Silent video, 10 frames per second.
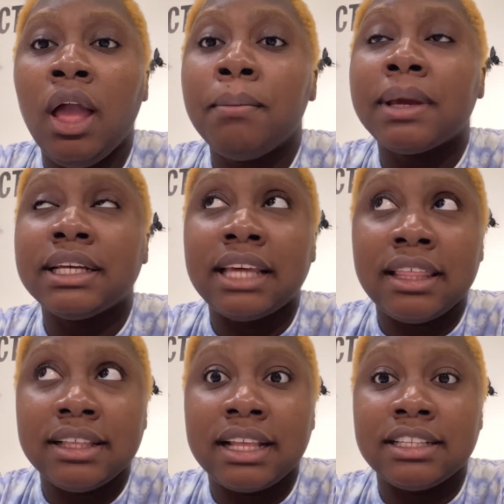because I
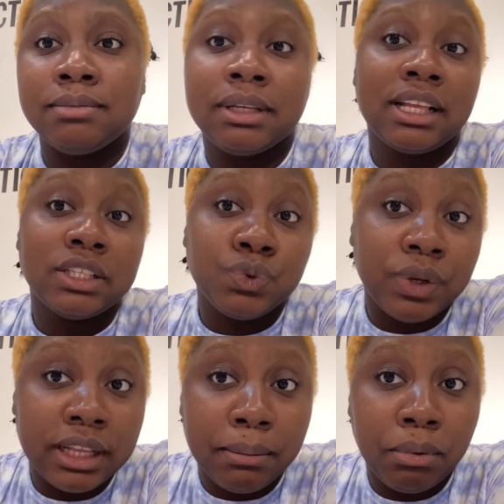think that's something that's
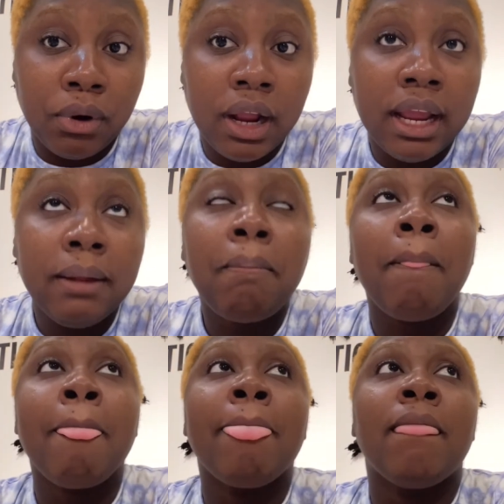really important,
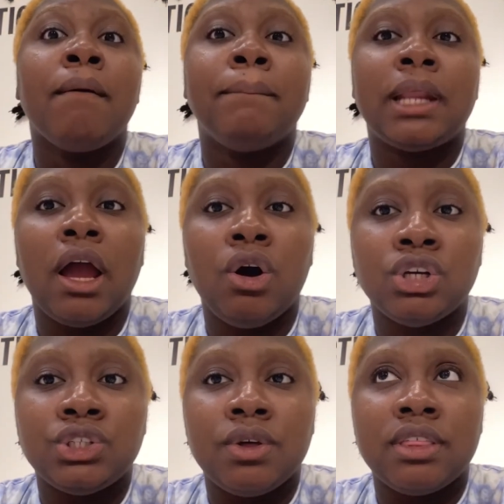but I
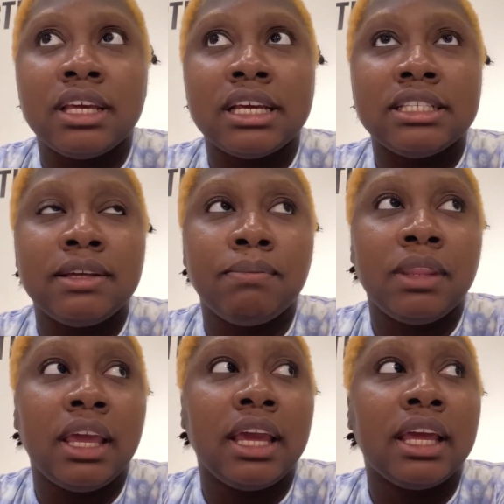also think it's
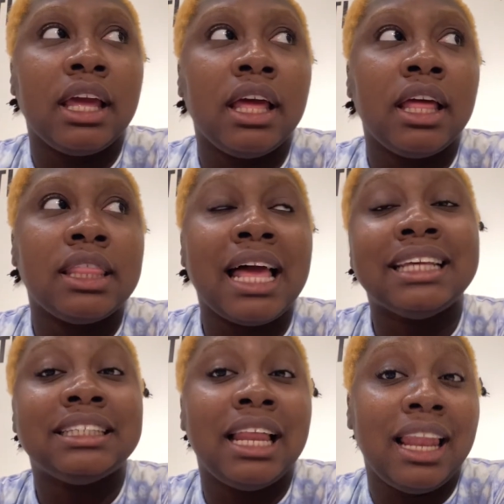something
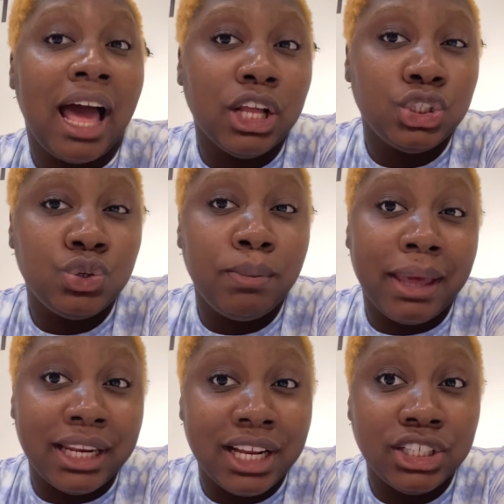that's a lot to
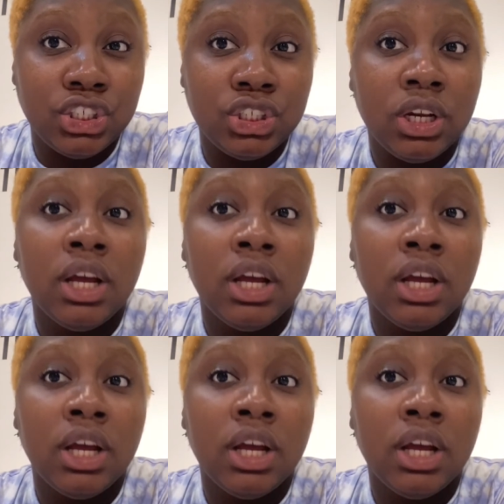manage.